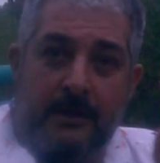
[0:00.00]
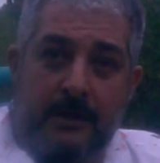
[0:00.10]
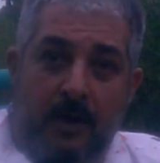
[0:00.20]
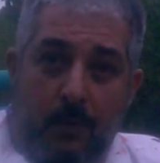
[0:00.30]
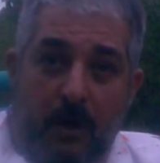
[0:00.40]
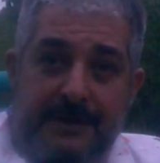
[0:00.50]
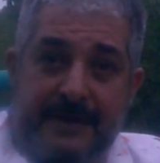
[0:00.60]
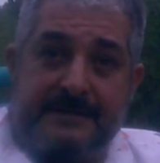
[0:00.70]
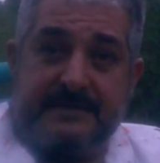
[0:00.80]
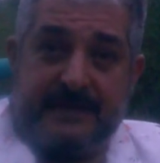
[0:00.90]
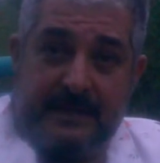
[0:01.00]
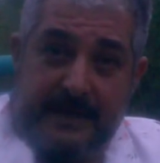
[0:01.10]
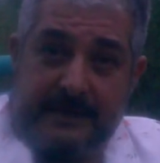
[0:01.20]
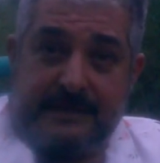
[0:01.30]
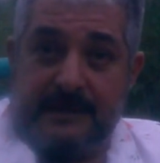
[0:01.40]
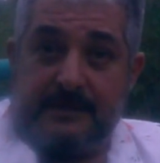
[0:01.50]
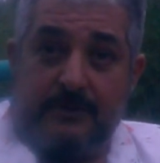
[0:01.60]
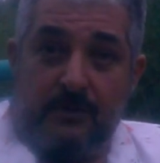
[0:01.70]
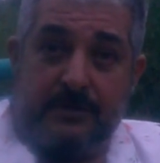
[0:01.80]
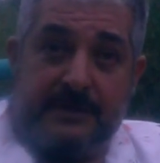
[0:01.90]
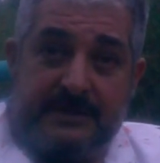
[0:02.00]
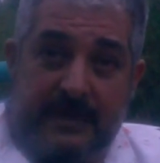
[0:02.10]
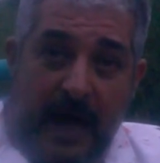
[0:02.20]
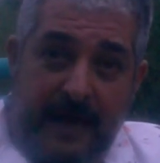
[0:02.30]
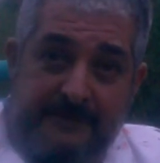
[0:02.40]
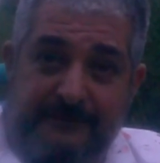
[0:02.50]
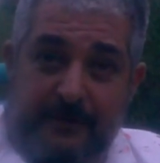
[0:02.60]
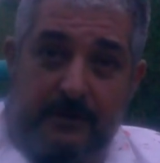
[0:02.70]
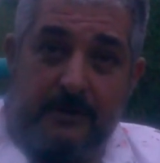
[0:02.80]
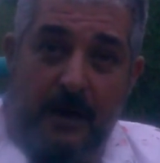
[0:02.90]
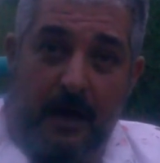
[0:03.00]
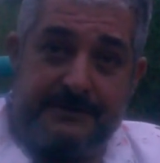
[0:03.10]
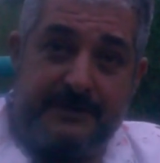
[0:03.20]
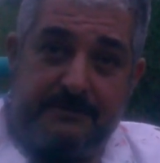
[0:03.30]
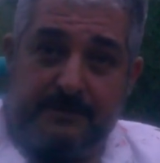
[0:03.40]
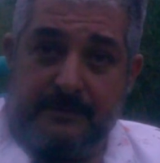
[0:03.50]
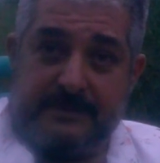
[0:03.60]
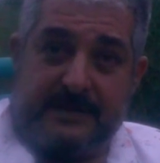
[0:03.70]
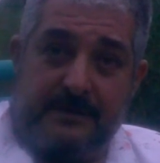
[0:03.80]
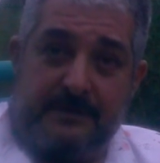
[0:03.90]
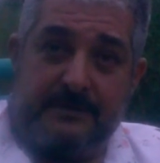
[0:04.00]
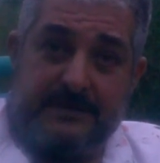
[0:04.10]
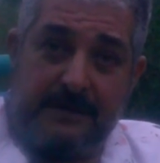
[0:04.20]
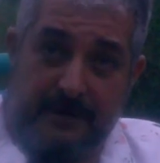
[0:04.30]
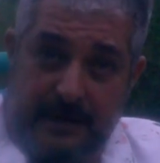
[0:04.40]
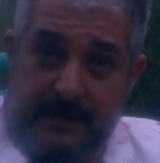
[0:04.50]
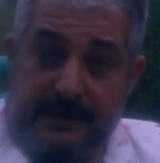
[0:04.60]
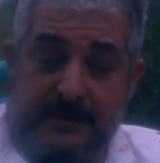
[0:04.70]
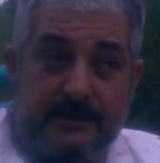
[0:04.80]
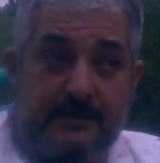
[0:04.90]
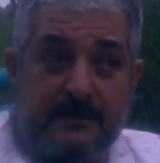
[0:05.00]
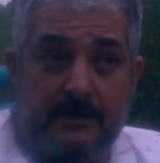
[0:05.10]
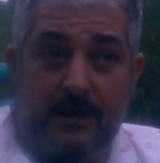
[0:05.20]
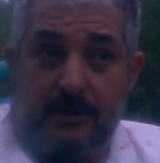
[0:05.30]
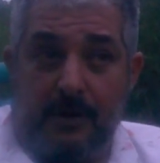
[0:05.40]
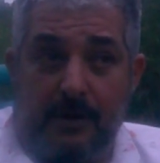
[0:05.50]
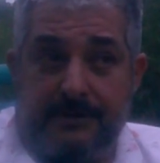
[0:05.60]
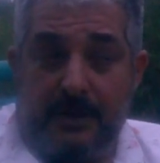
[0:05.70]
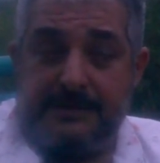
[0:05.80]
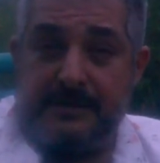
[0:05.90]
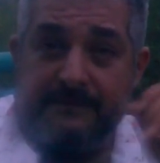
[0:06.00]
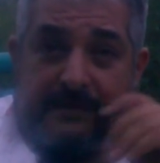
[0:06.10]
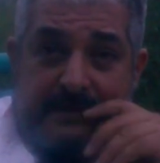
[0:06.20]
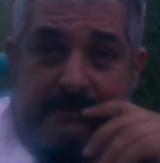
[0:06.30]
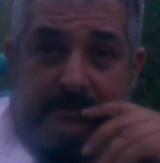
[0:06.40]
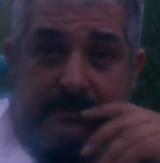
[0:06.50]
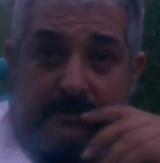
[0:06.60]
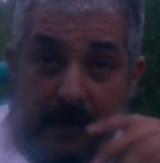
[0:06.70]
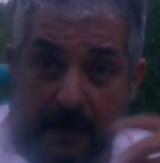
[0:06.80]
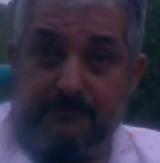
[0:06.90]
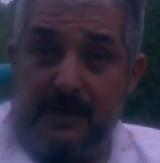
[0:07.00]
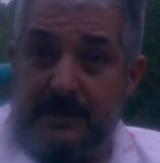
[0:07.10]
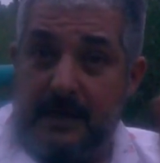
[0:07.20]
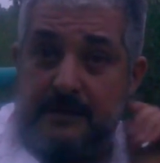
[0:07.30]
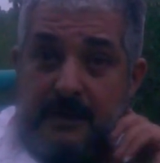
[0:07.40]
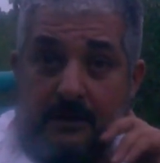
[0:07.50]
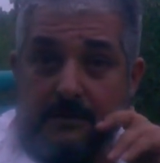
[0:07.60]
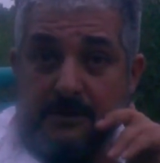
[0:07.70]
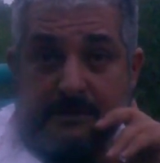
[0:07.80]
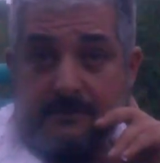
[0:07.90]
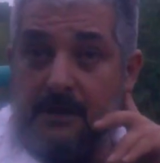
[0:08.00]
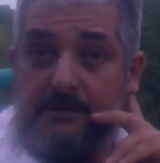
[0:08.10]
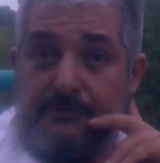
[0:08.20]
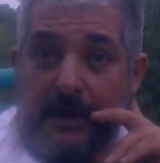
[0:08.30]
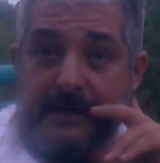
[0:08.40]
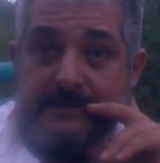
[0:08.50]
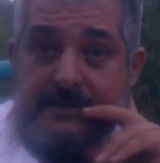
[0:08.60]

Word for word: the one that is elected or the handful, a hundred senators that are elected, they are not even, they admit that they are not really bright.